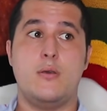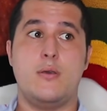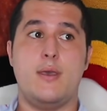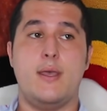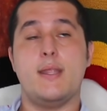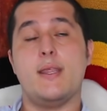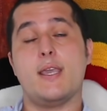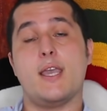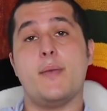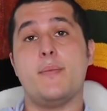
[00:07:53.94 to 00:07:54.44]

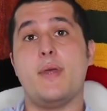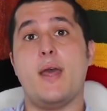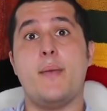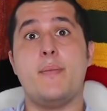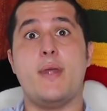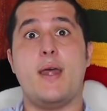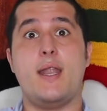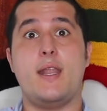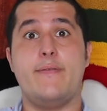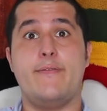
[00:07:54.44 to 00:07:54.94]
And like, I'm
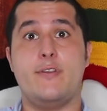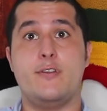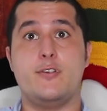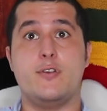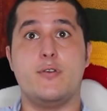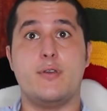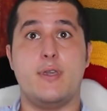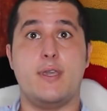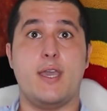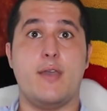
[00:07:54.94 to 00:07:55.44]
not even
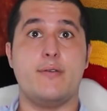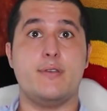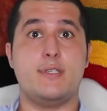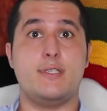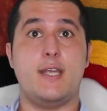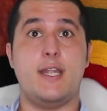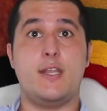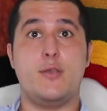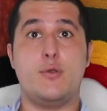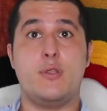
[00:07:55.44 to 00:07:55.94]
joking, I was
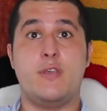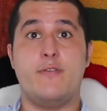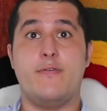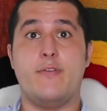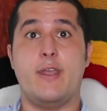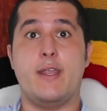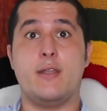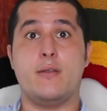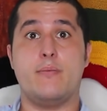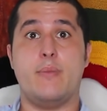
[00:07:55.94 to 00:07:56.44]
genuinely
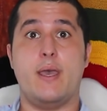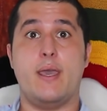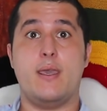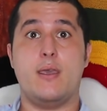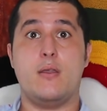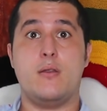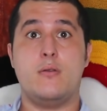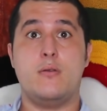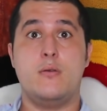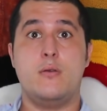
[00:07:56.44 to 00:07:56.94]
frightened by it.